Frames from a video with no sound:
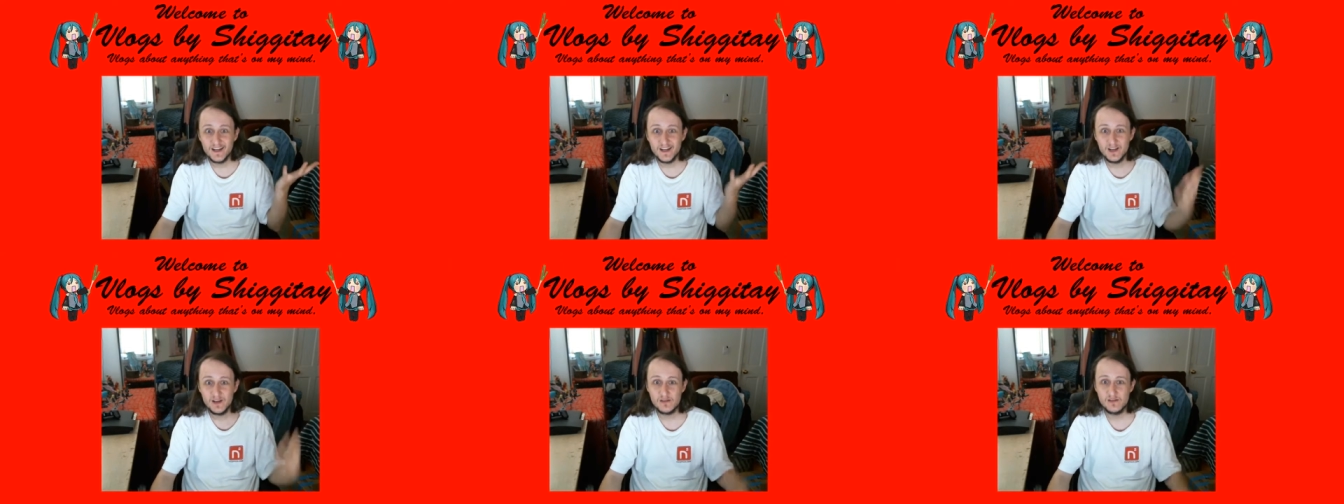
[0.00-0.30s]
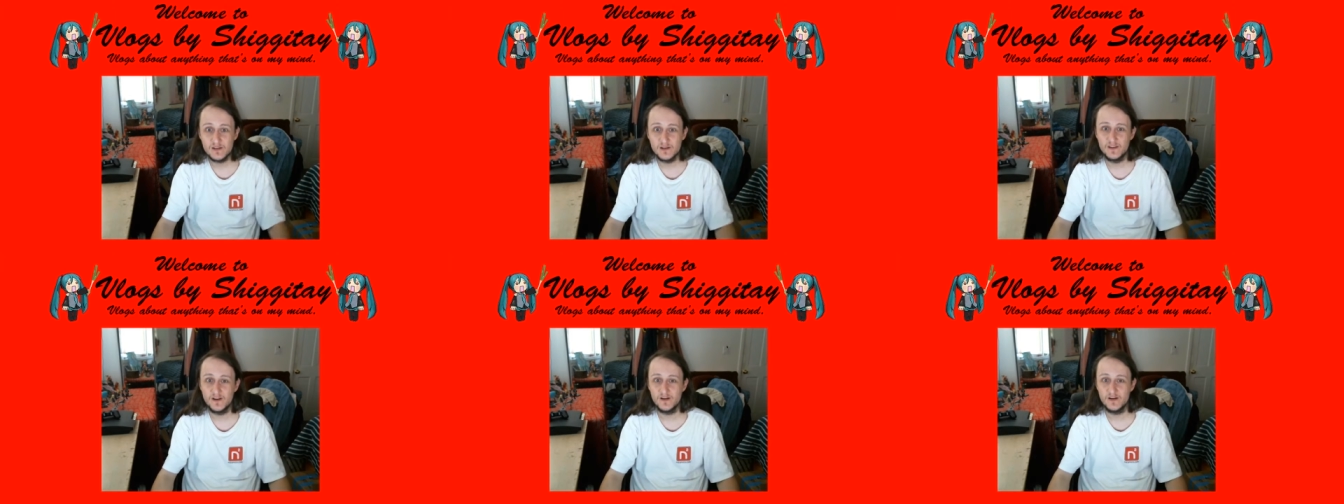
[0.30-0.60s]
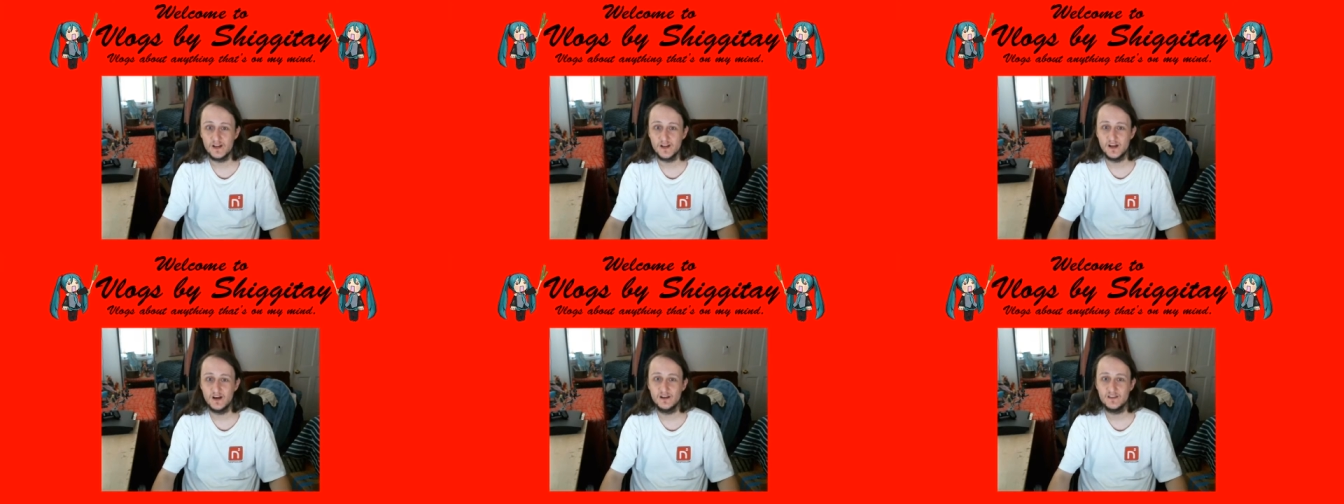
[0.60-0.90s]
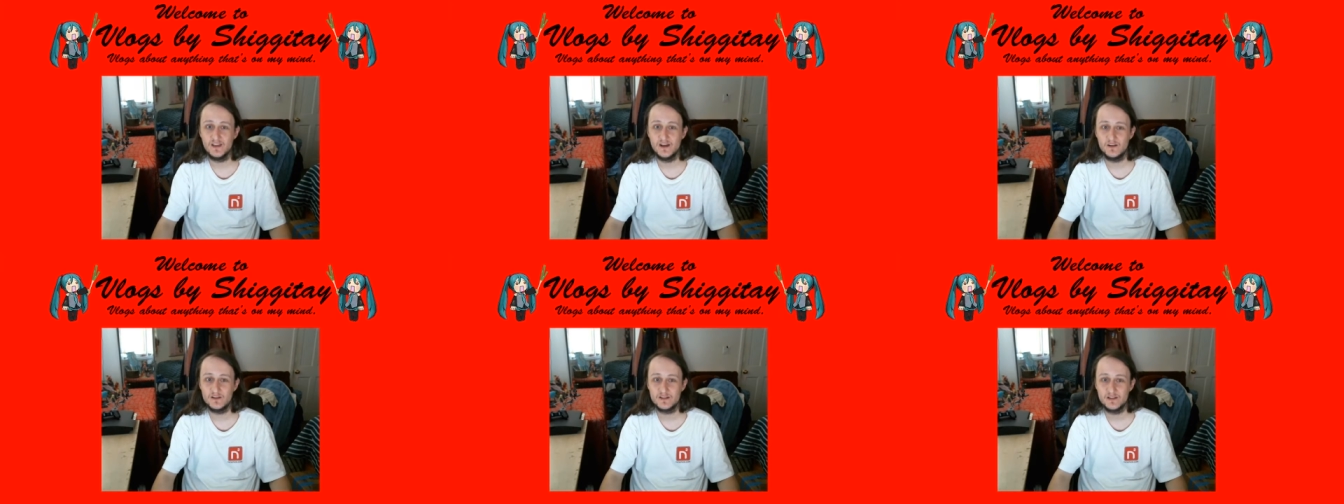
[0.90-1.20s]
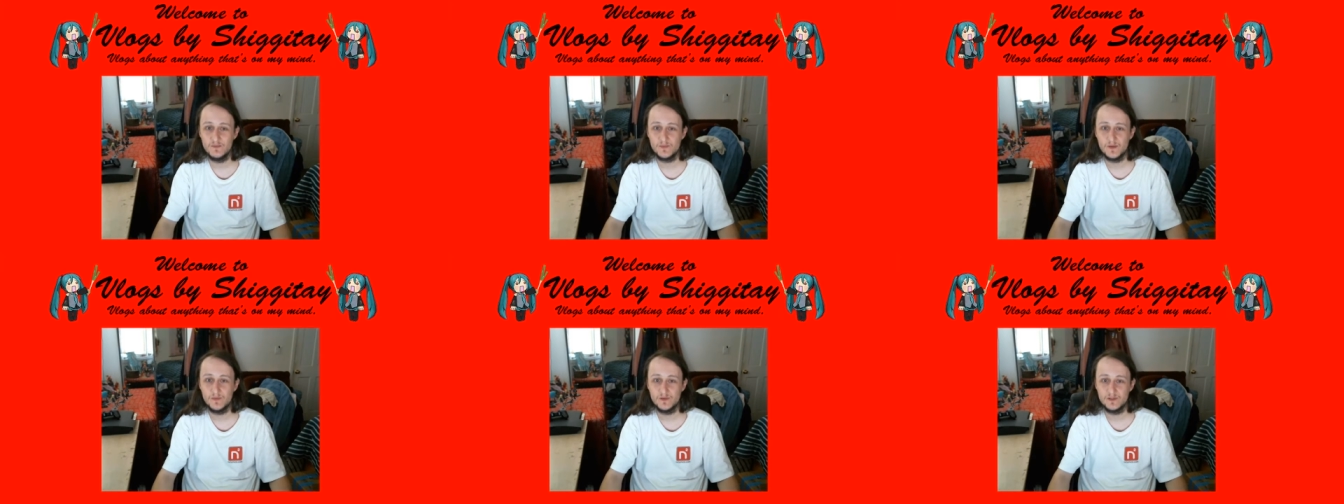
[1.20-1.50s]
So there you go. I'll tell
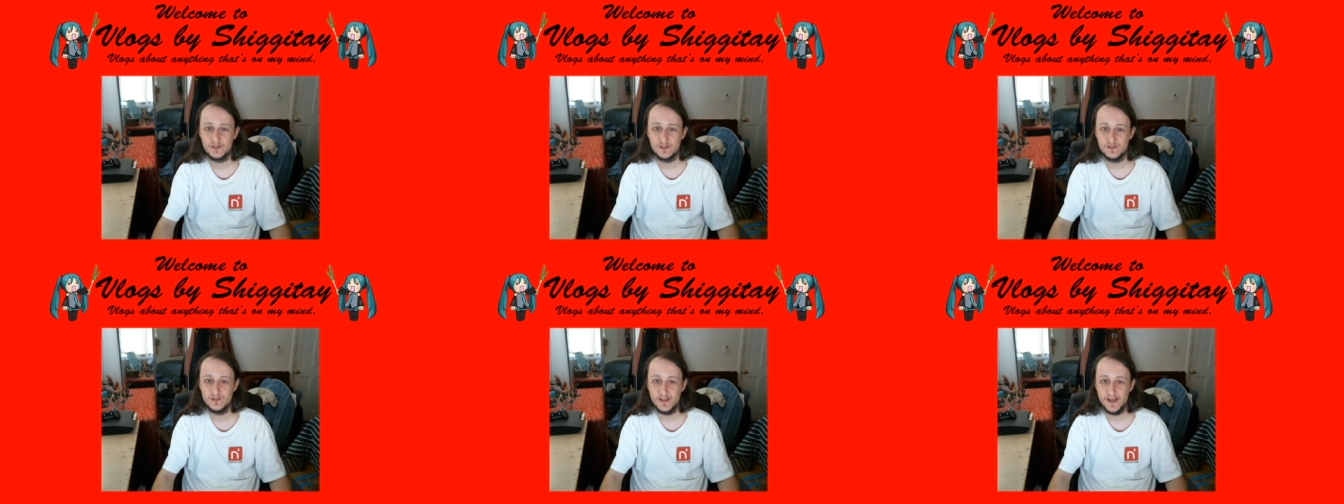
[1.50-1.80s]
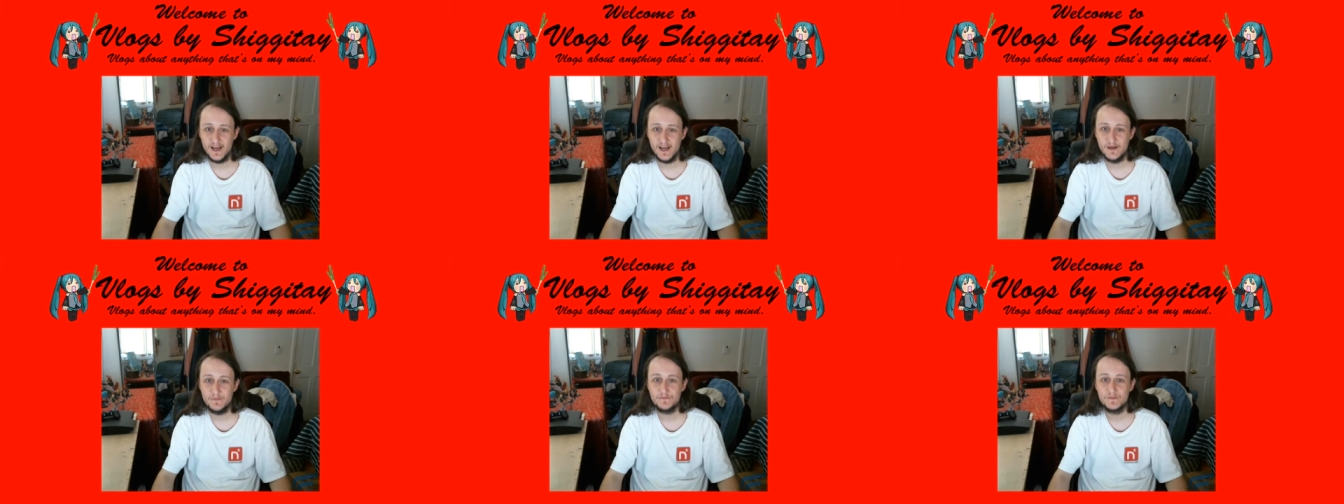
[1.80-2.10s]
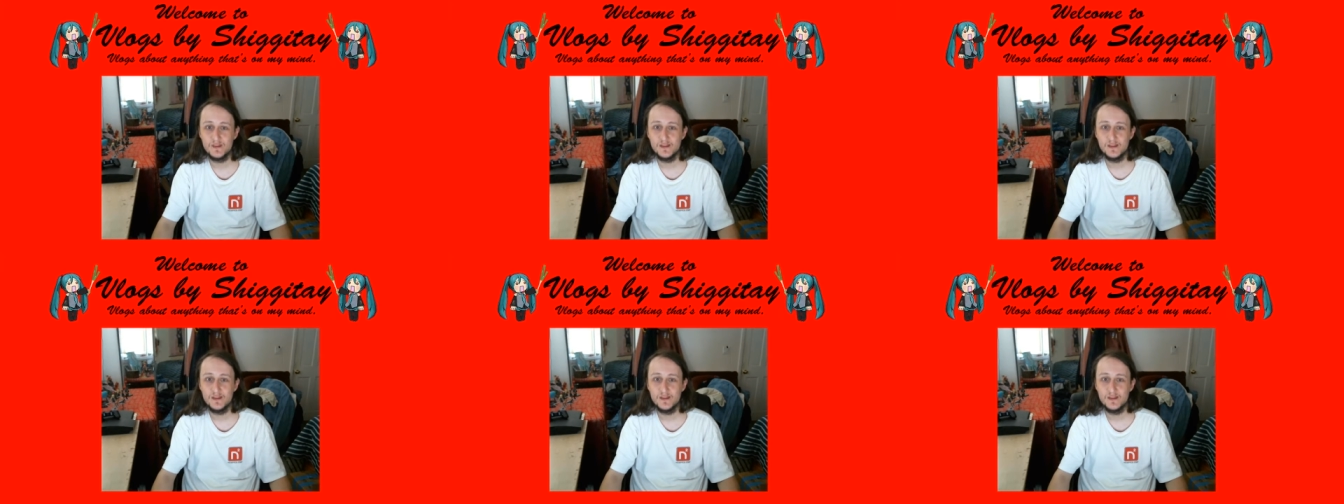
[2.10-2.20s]
people to do that.